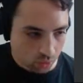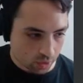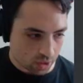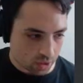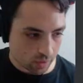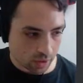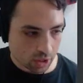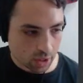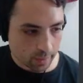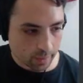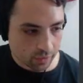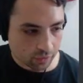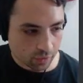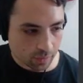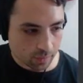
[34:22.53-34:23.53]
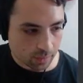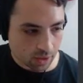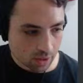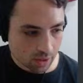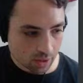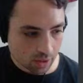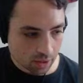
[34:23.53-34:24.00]
this one comes from
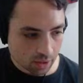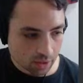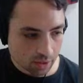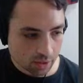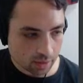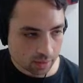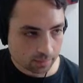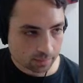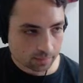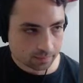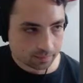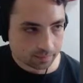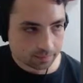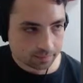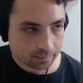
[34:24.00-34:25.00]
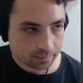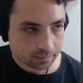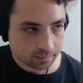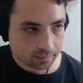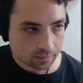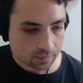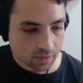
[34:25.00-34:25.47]
the,
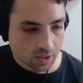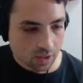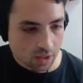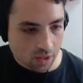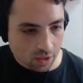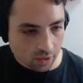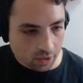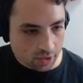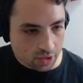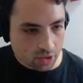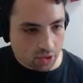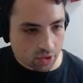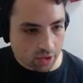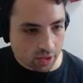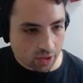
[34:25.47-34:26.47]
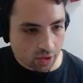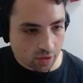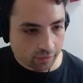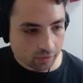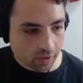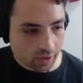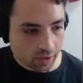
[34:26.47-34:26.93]
I'm going to turn that
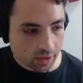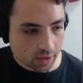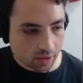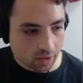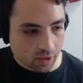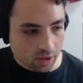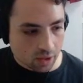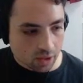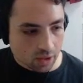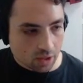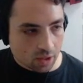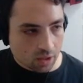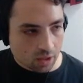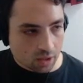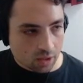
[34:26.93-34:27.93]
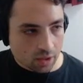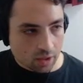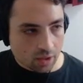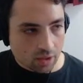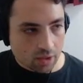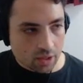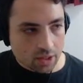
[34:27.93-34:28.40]
off right now.
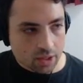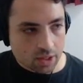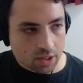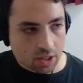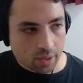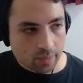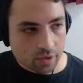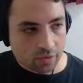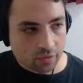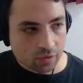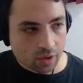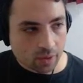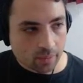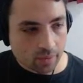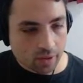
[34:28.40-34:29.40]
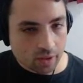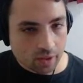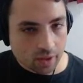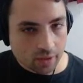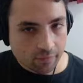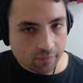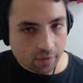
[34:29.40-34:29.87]
This comes from
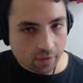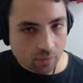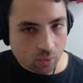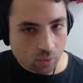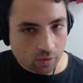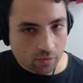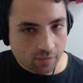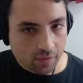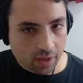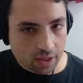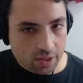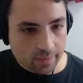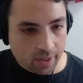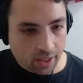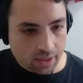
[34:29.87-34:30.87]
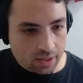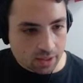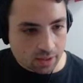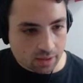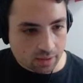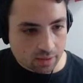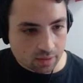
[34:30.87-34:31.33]
the Roland Phantom X,
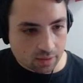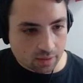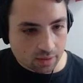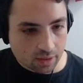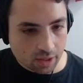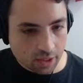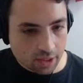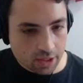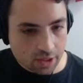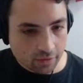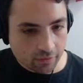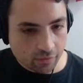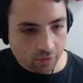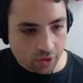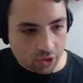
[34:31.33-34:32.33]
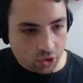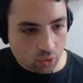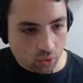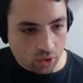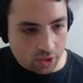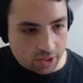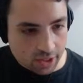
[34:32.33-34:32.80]
and it's a French
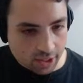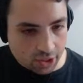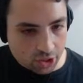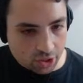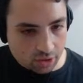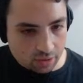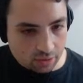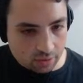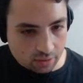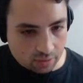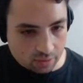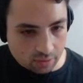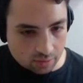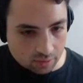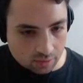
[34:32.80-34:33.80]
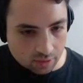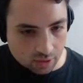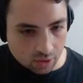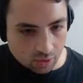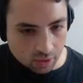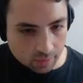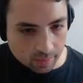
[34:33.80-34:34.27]
horn section.
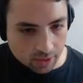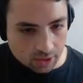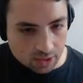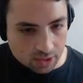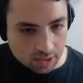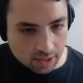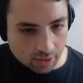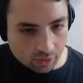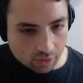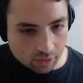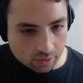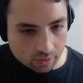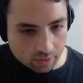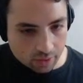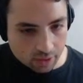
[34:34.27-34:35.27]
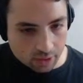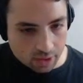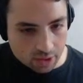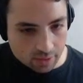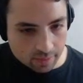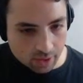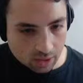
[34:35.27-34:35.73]
You can make this louder. You need
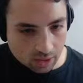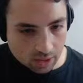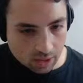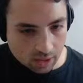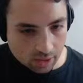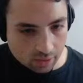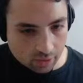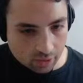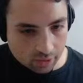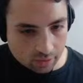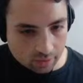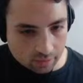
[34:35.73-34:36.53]
this to be a lot louder.